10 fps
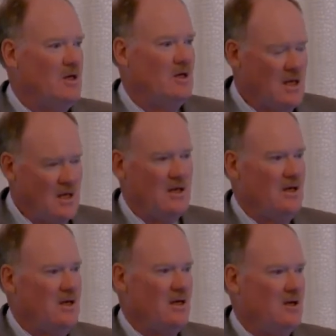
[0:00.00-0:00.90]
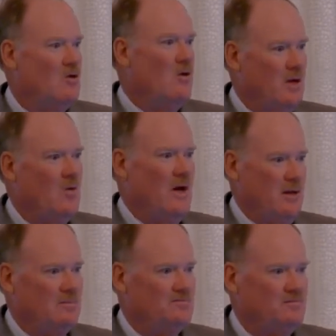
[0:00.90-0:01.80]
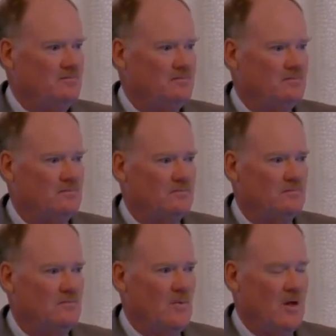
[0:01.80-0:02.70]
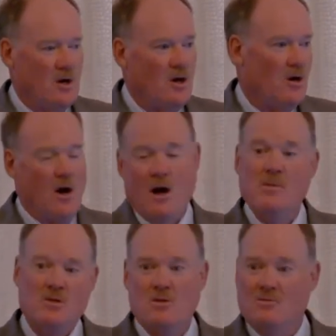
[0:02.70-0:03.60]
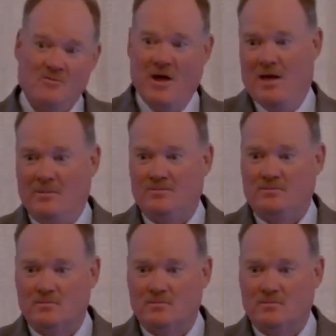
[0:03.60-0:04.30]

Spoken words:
healing and going away, and then our arm is fine.